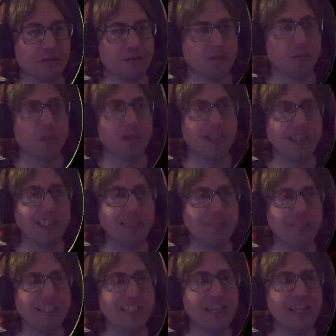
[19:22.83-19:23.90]
will
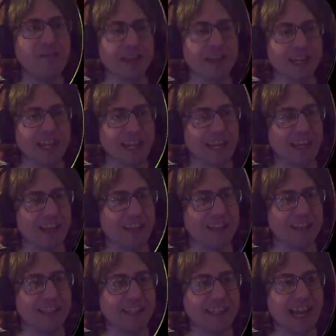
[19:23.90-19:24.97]
specifically
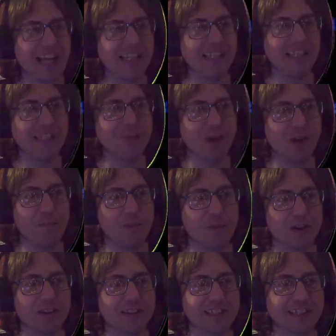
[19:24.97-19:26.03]
send you up
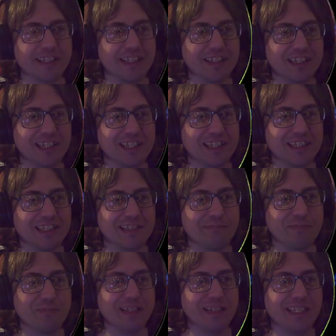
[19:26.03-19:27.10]
at such a
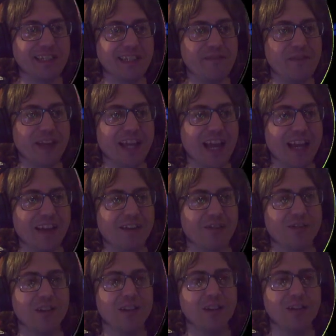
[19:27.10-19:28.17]
specific
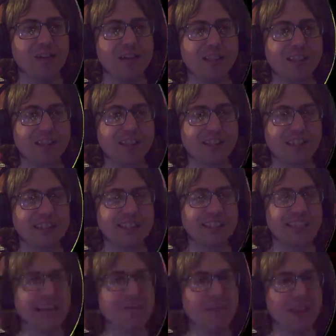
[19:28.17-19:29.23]
angle that it does the
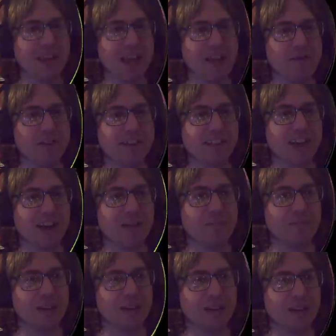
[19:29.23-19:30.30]
same thing every
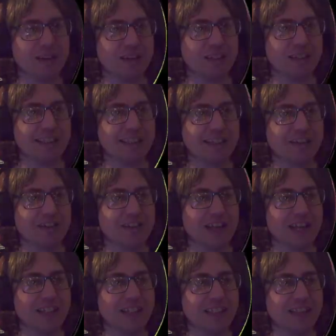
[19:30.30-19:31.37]
time that it does not
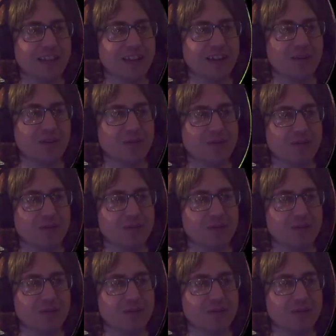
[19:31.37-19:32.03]
land in the hole.